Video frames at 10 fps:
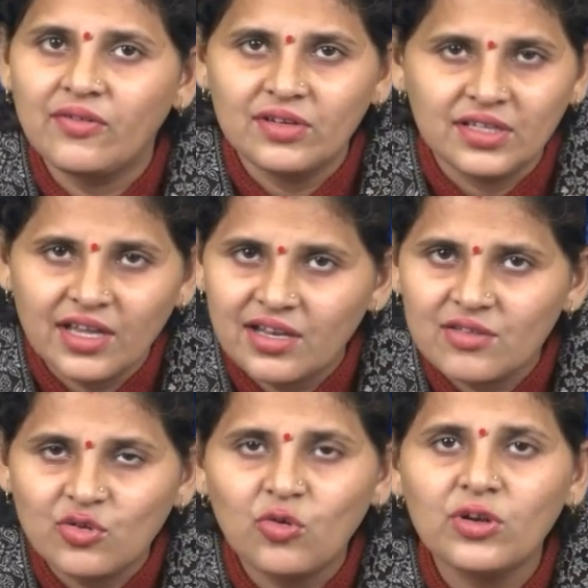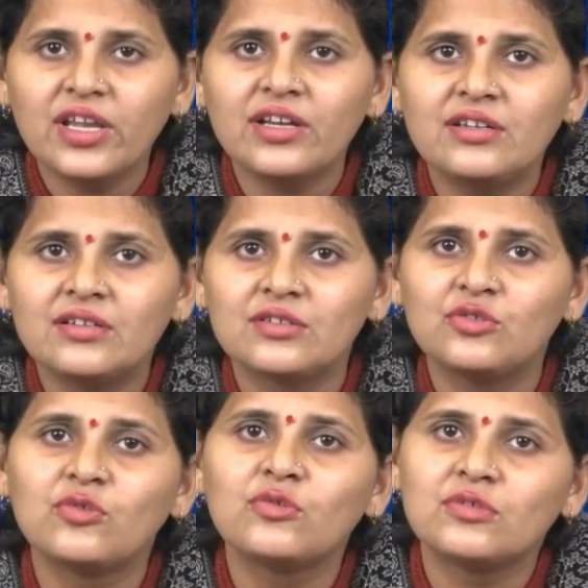there is no need
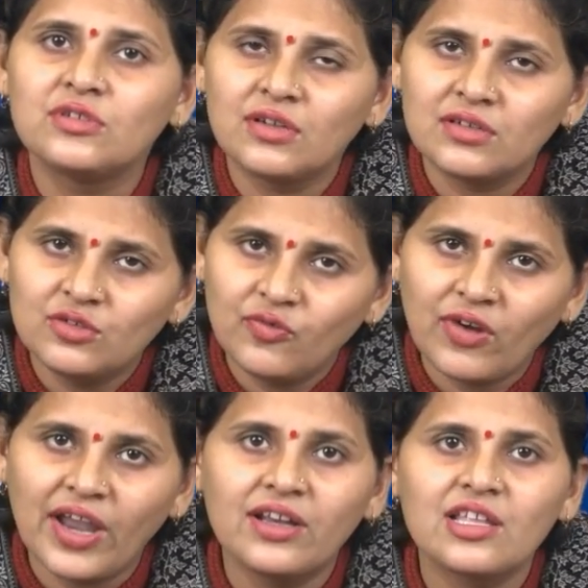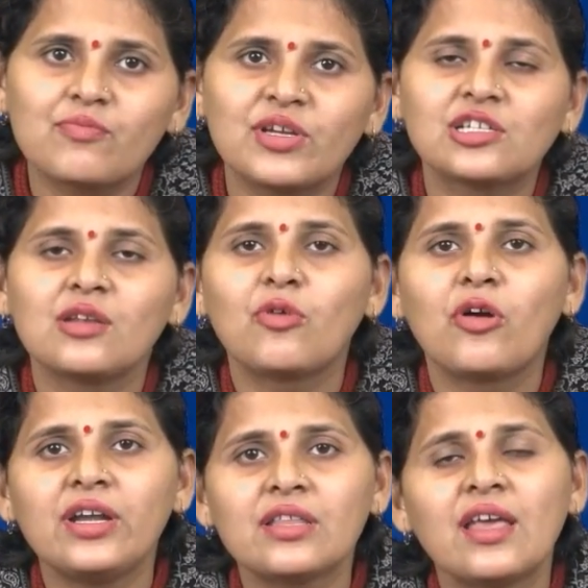to find a special
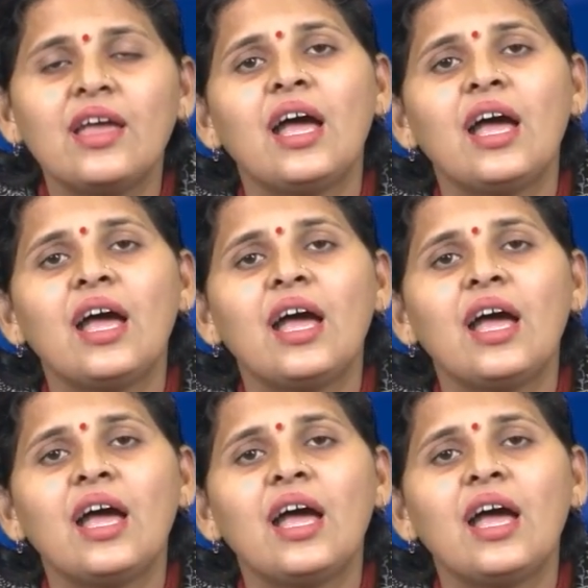points,